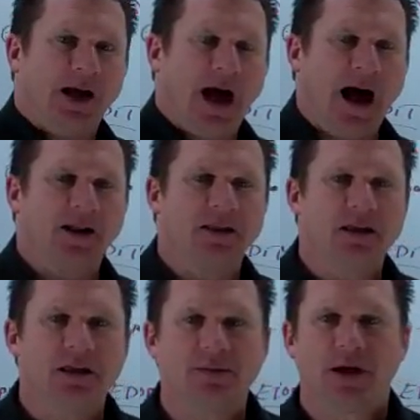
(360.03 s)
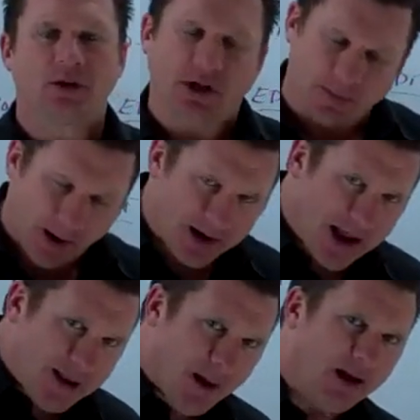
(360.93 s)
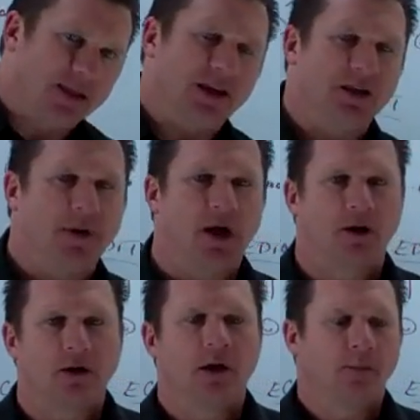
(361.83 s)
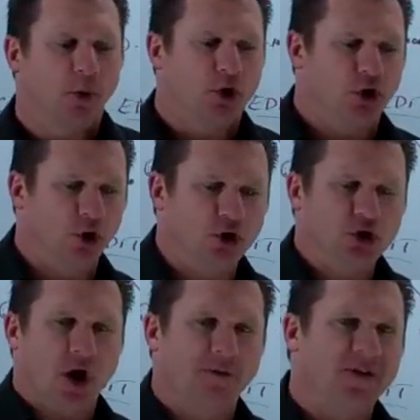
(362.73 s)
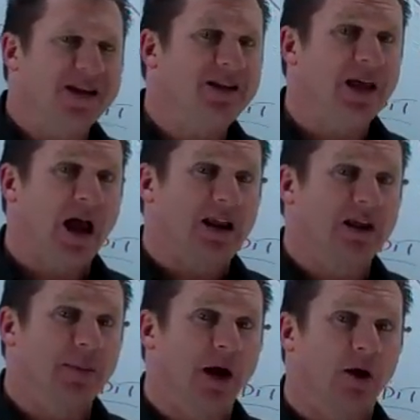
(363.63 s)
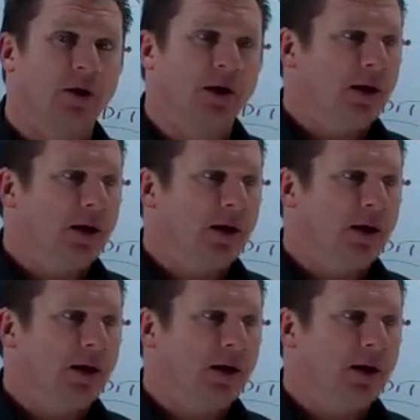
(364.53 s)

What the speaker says: out of the email. Take my name out of the email. Put your stuff in that email,